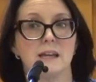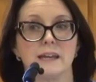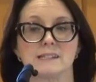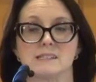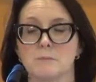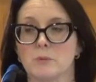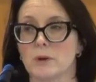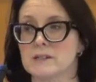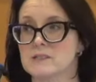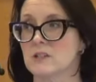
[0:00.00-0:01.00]
It's
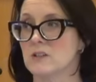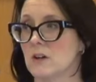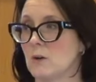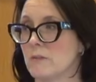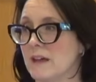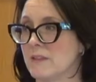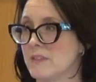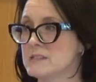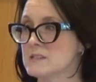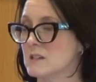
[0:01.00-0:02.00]
important to know that
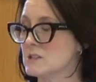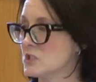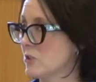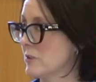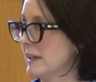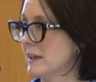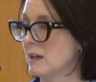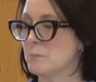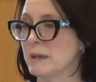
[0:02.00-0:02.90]
this journey um,